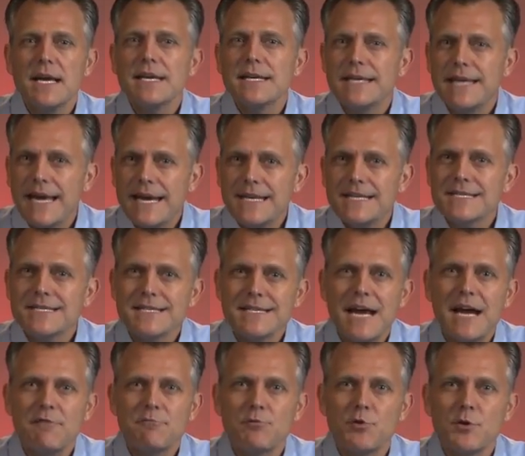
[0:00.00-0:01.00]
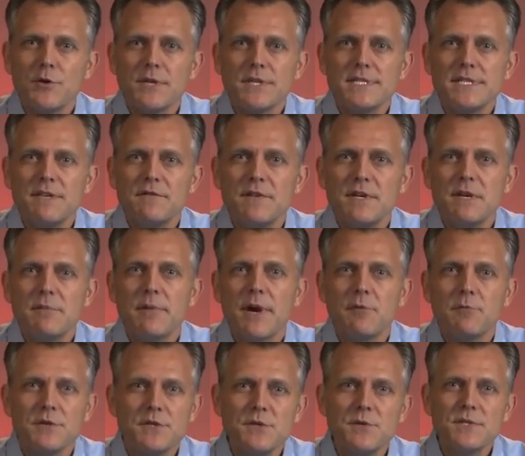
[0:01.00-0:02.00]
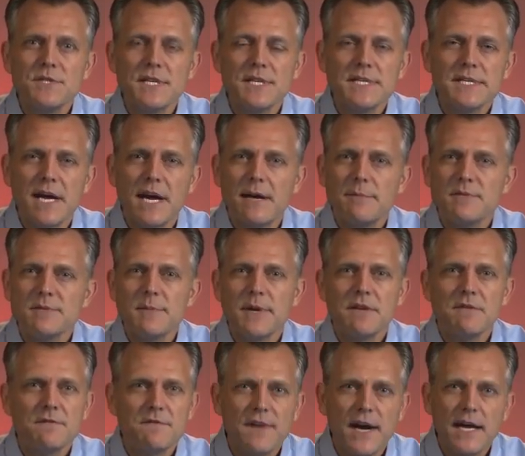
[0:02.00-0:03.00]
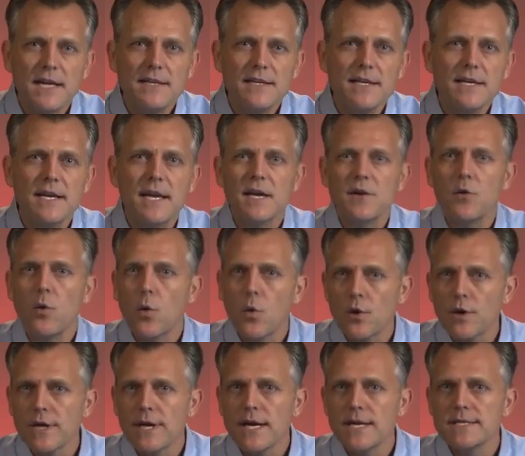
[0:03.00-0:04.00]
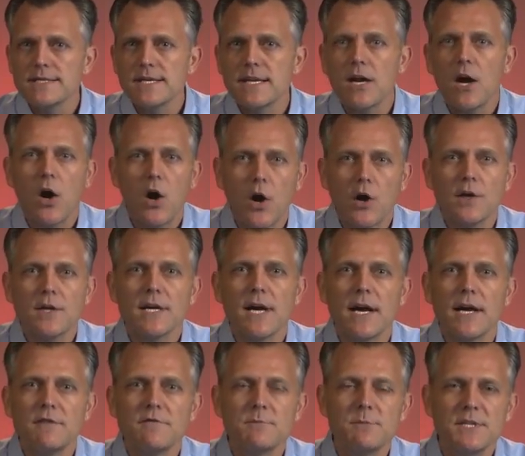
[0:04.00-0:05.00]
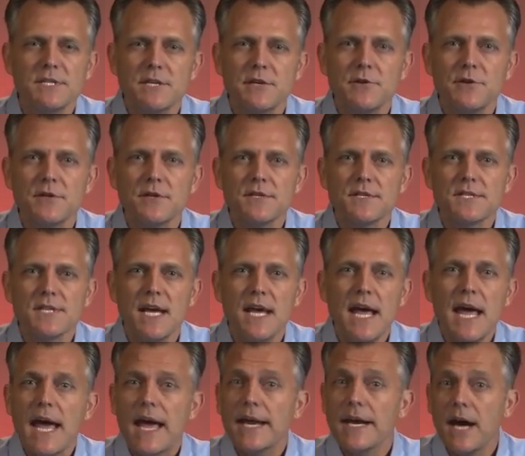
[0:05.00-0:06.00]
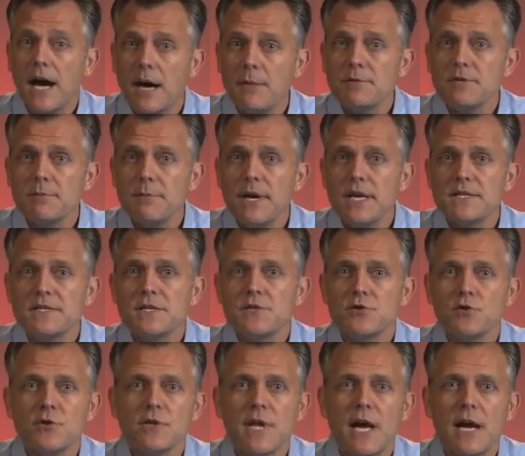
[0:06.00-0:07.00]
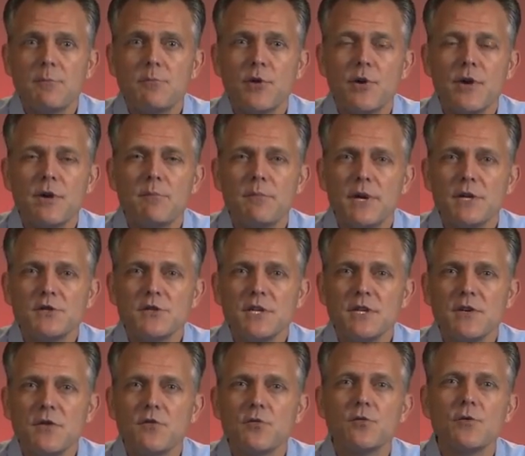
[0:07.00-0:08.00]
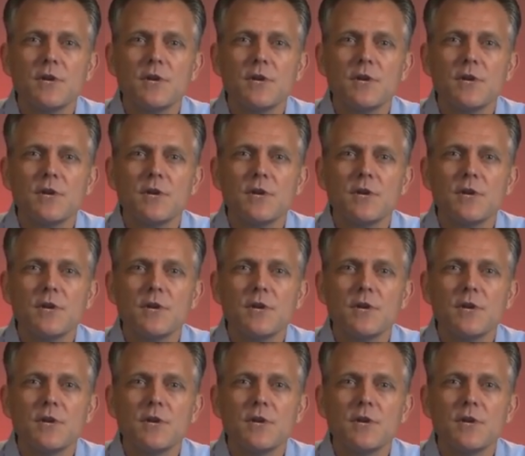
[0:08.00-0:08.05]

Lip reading: Gain staff productivity by reducing time spent filing and organizing archived materials, and optimizes your library budget through